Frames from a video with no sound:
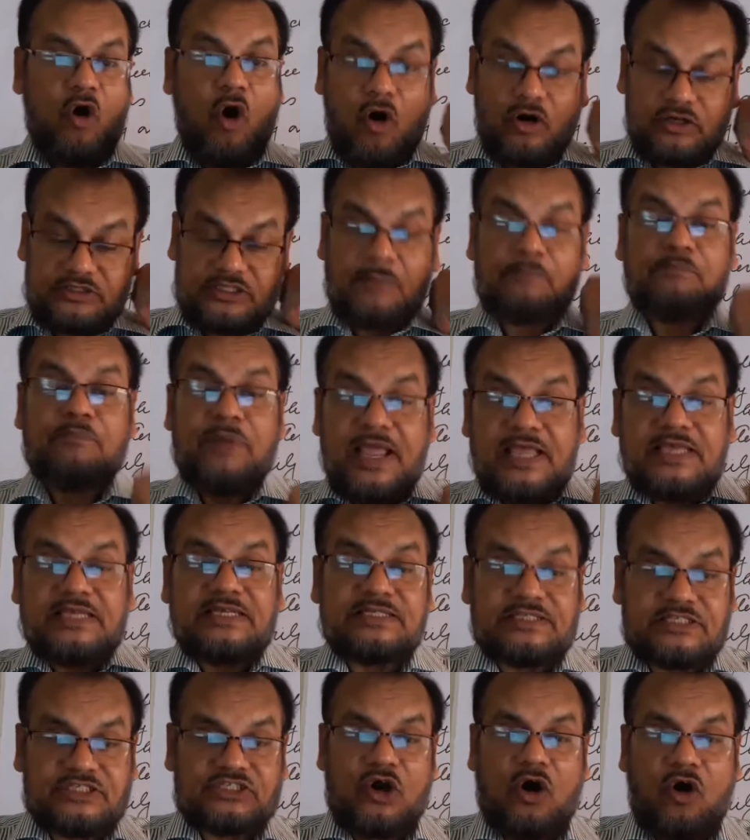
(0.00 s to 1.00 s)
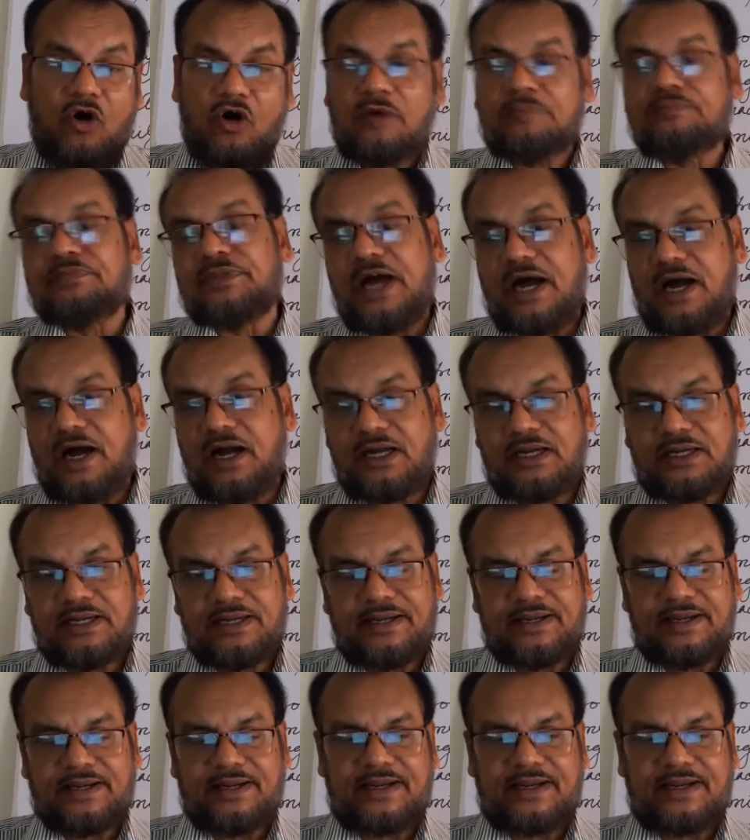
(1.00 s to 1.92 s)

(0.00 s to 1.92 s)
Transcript: or the based of the